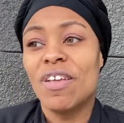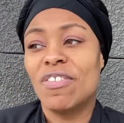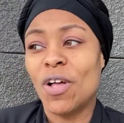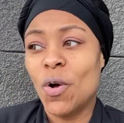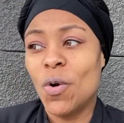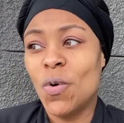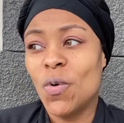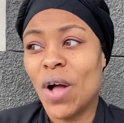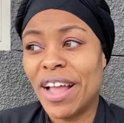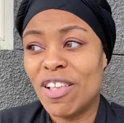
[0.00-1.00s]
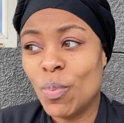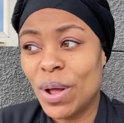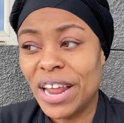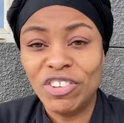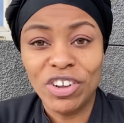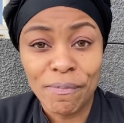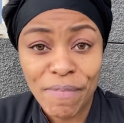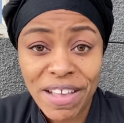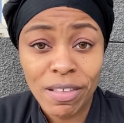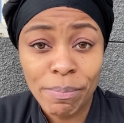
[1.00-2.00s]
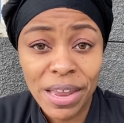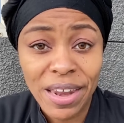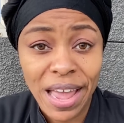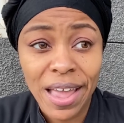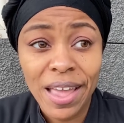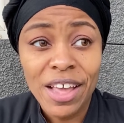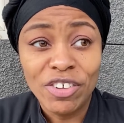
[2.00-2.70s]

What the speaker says: So I guess one day she confessed to me that